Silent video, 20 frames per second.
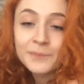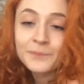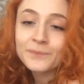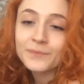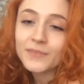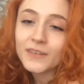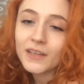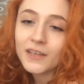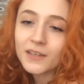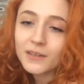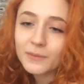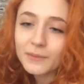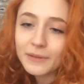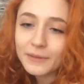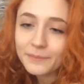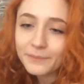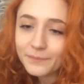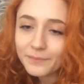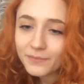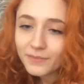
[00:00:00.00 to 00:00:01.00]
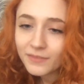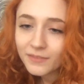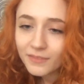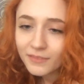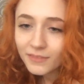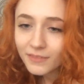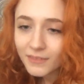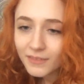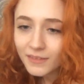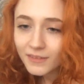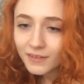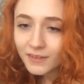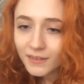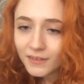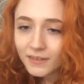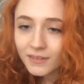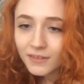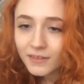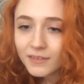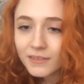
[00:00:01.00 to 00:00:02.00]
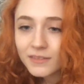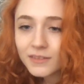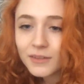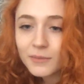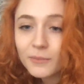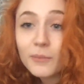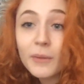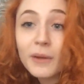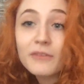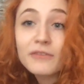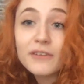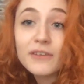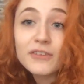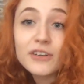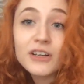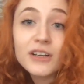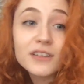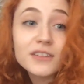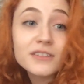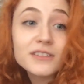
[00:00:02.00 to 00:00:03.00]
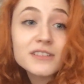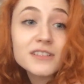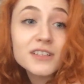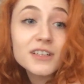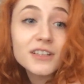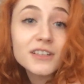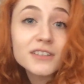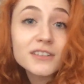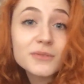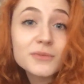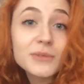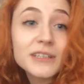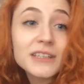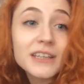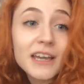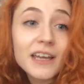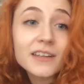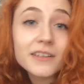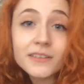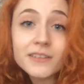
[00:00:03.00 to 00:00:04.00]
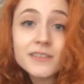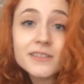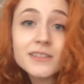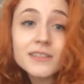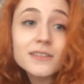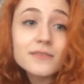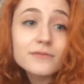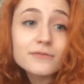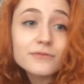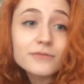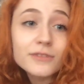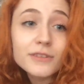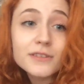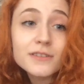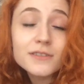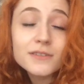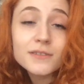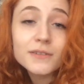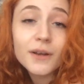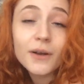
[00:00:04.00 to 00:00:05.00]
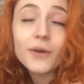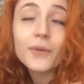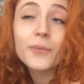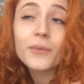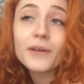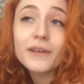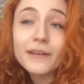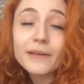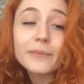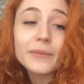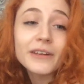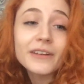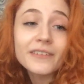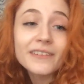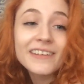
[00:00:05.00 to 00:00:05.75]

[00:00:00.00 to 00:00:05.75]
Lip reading: Anyway. My favourite colour is a colour that we can't conceive because we're limited.